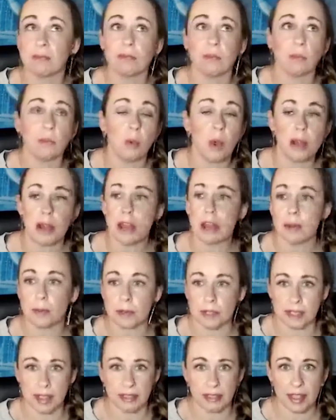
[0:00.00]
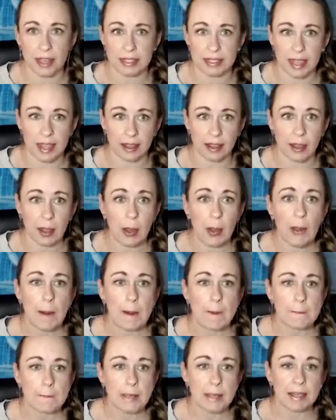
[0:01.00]
100% that day,
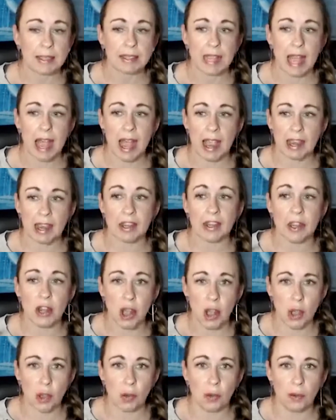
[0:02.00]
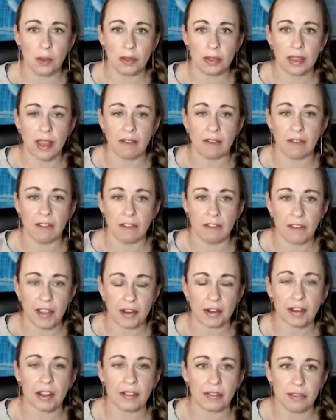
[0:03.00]
because I know that
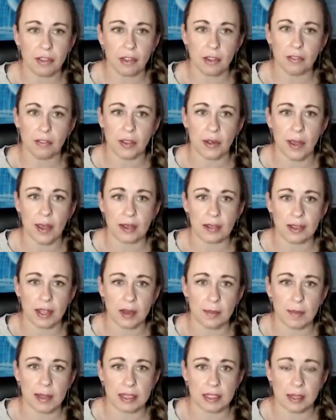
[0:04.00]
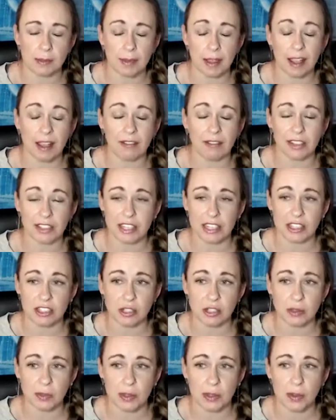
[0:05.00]
very few of you out there, based on my
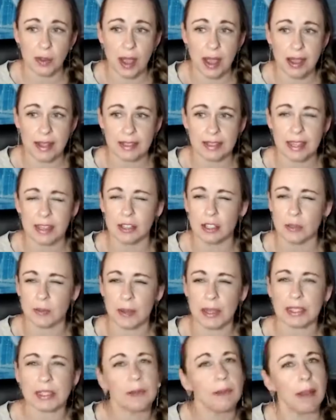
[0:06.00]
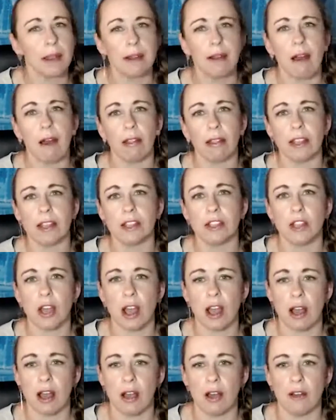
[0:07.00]
conversations with you guys and just based on my knowledge
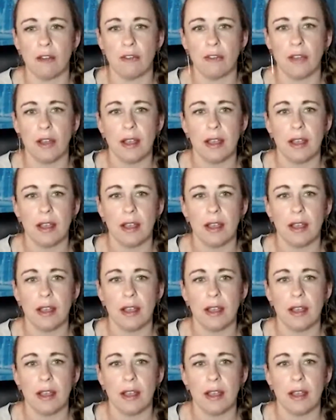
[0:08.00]
of